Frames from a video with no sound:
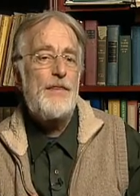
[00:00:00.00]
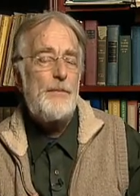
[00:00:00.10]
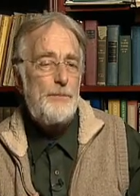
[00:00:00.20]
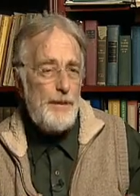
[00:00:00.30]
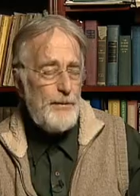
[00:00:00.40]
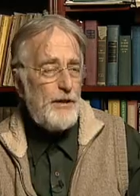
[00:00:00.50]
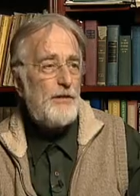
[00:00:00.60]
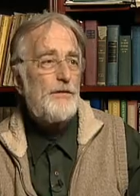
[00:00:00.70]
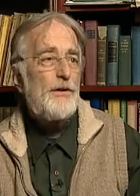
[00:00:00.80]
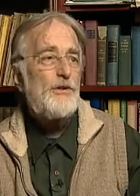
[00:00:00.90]
the
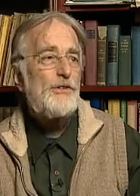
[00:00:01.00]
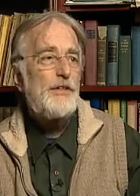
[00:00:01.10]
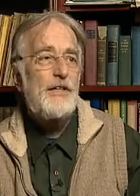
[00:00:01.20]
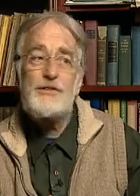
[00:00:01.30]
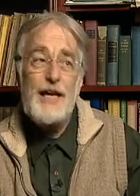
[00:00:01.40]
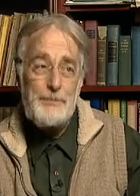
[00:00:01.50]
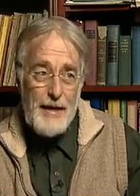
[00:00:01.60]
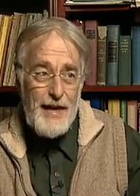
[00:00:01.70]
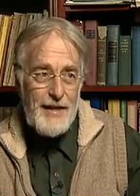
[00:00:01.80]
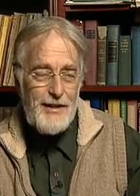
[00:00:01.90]
biblical version is not
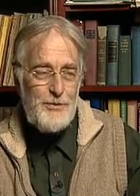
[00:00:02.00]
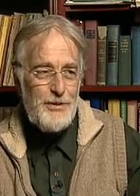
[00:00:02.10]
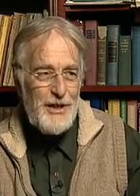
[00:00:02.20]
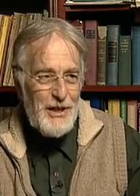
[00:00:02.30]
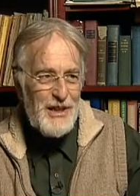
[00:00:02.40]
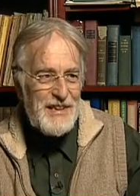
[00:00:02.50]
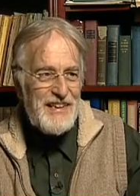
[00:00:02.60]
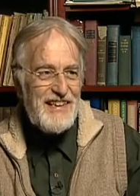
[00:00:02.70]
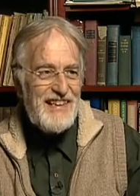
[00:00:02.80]
bad. It's pretty good.